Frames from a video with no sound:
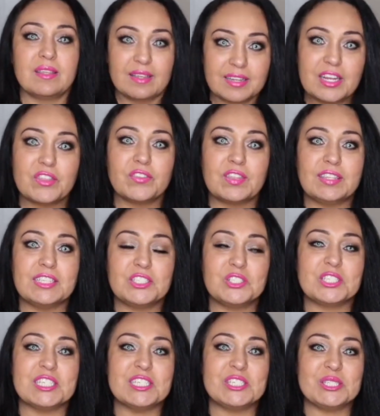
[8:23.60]
another thing that you
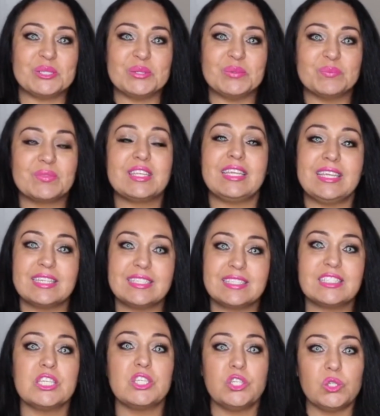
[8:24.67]
can do
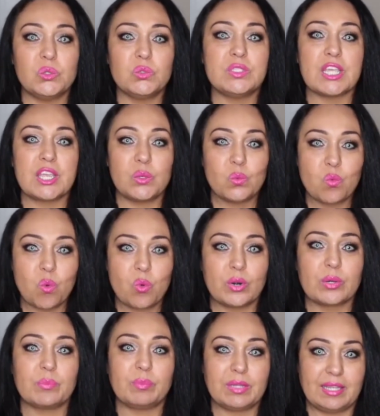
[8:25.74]
is use a
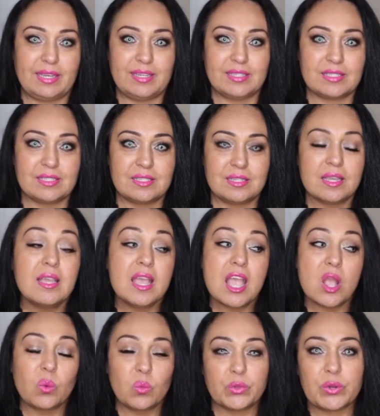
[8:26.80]
warm plate.
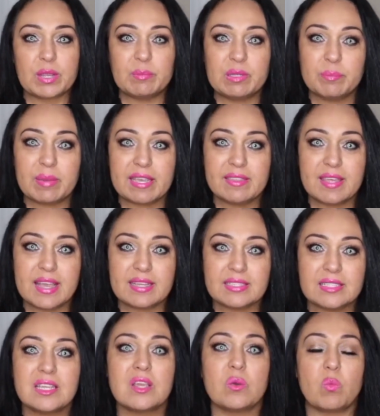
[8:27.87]
What do I mean by
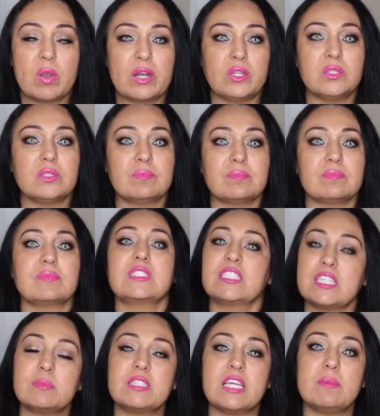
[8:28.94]
that? Well,
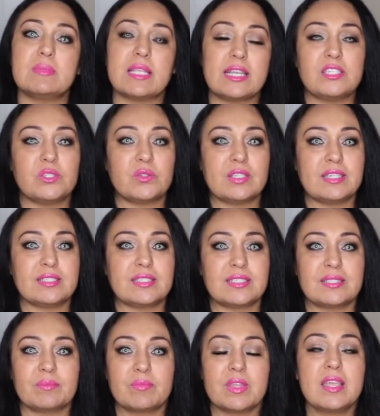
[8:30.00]
sometimes I do this.
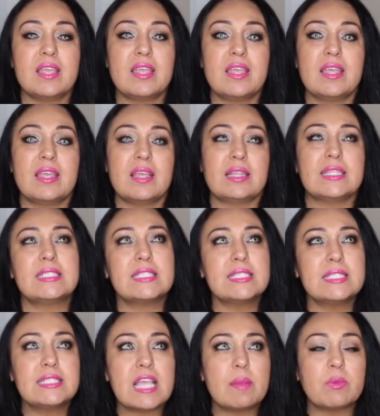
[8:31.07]
Let's
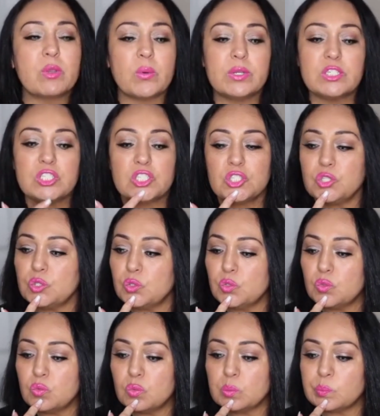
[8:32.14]
just say I'm going
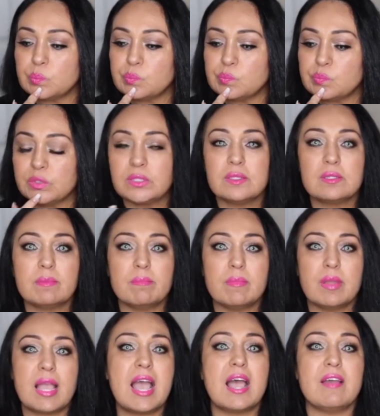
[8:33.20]
to um,
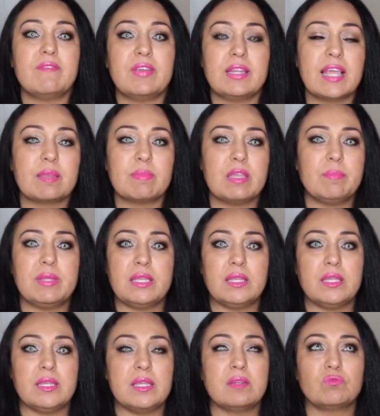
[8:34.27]
have like
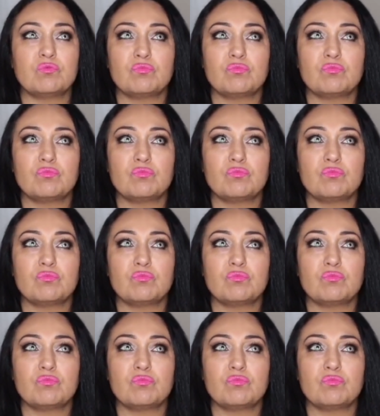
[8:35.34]
maybe